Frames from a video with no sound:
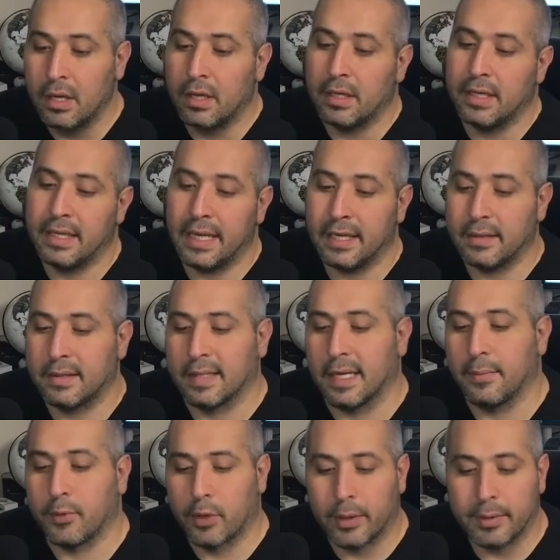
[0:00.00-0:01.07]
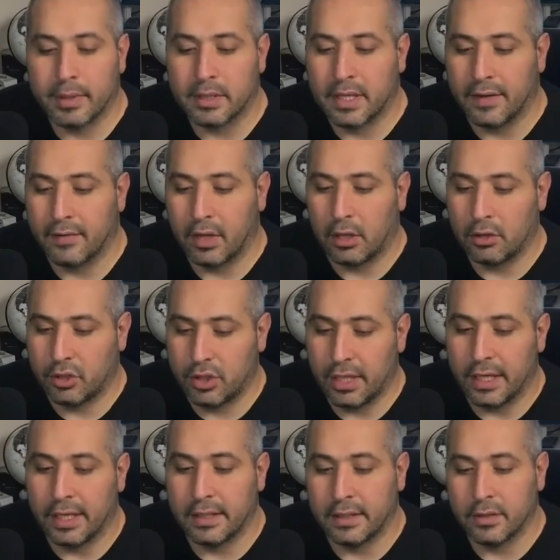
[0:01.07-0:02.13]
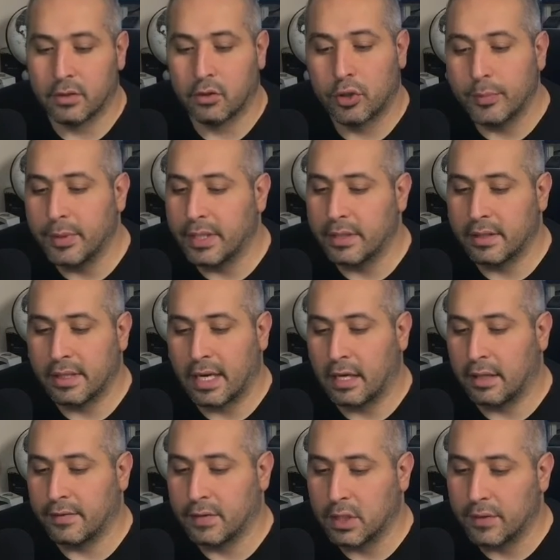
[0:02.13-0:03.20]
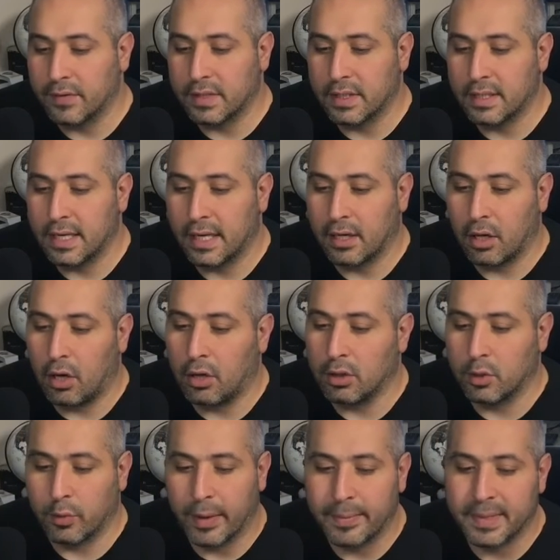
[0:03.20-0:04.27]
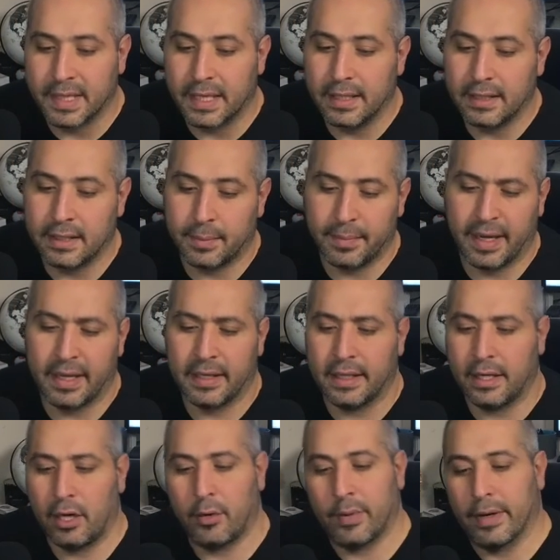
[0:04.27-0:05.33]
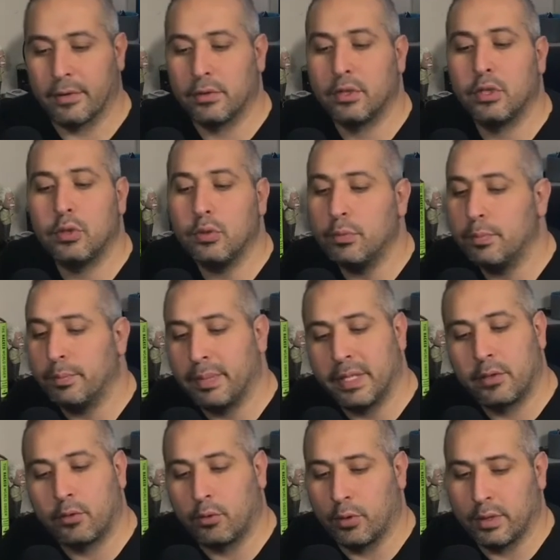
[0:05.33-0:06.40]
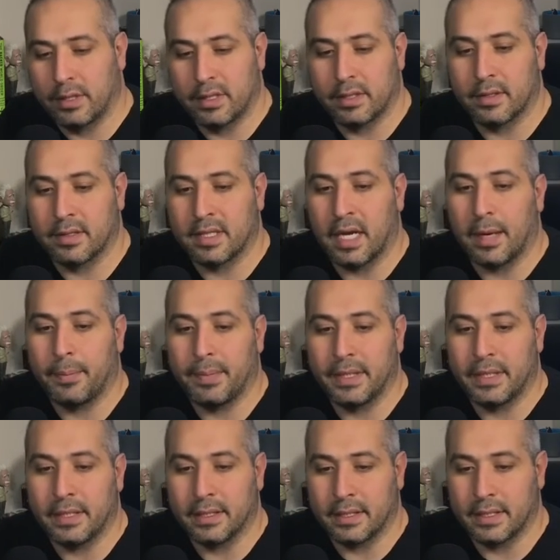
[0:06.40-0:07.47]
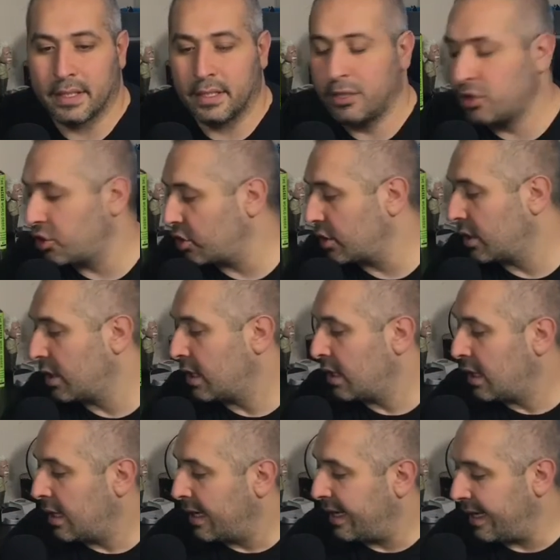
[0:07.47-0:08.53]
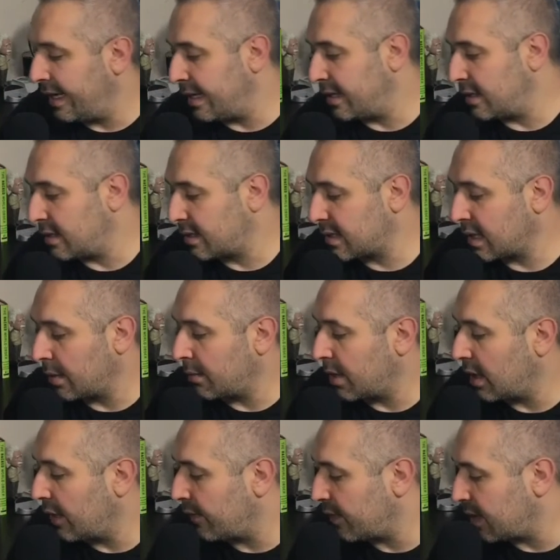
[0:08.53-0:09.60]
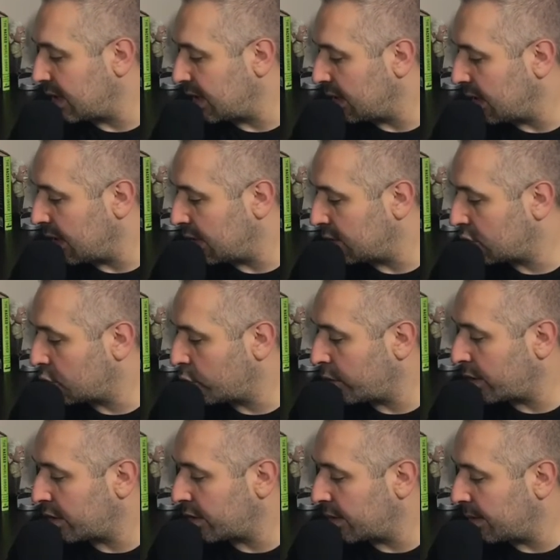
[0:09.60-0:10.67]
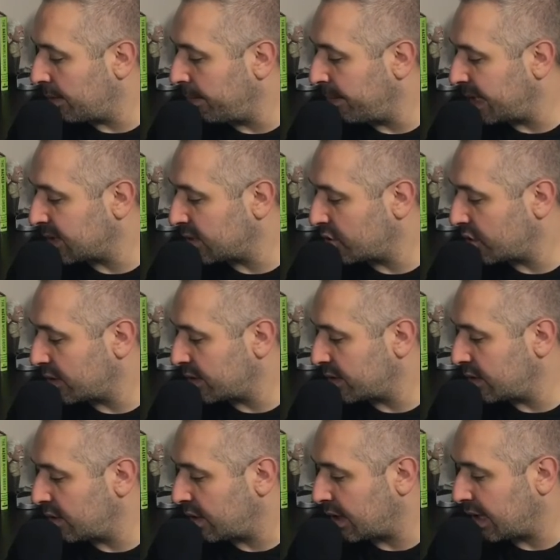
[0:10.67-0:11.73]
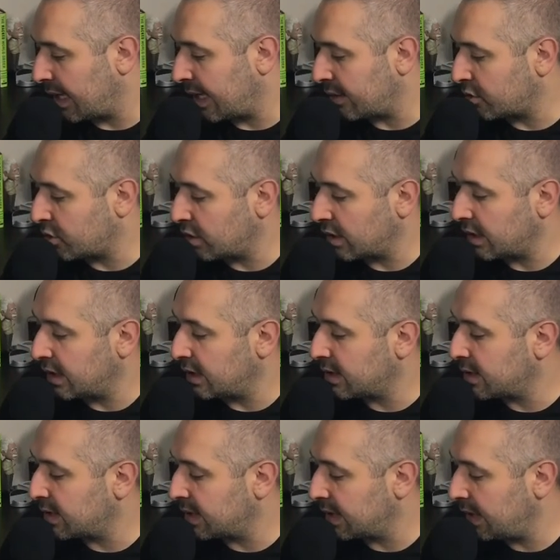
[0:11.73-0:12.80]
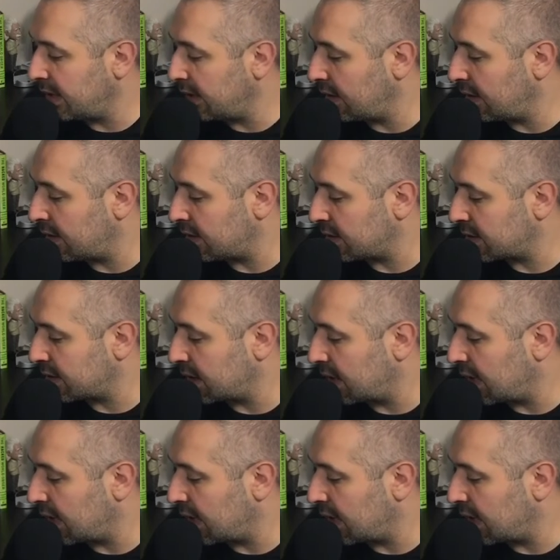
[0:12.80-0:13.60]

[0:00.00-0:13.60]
Yet cybercriminals have launched a distributed denial of service attack on the website, demanding around 2 bitcoins to stop the siege. In some of the Twitter messages, you can actually see this